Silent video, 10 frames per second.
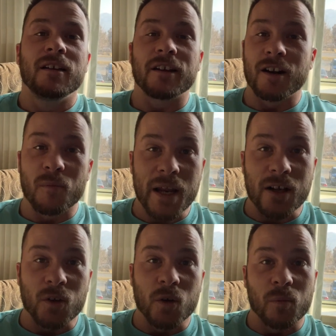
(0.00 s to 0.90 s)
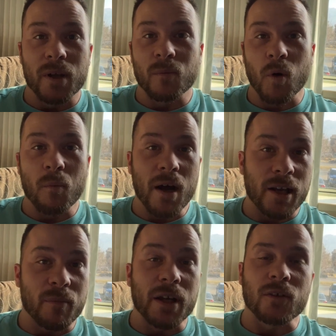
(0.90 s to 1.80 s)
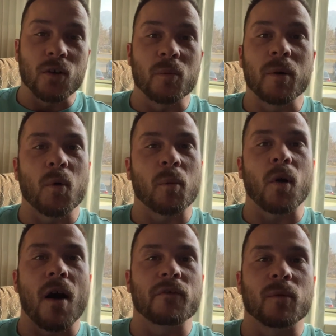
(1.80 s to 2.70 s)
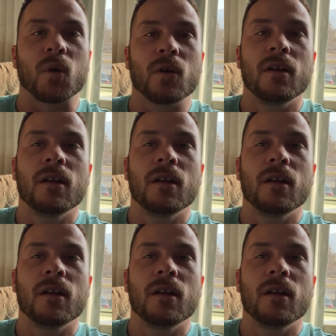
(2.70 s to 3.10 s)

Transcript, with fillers: you know, make a little bit more money and be a little bit more profitable.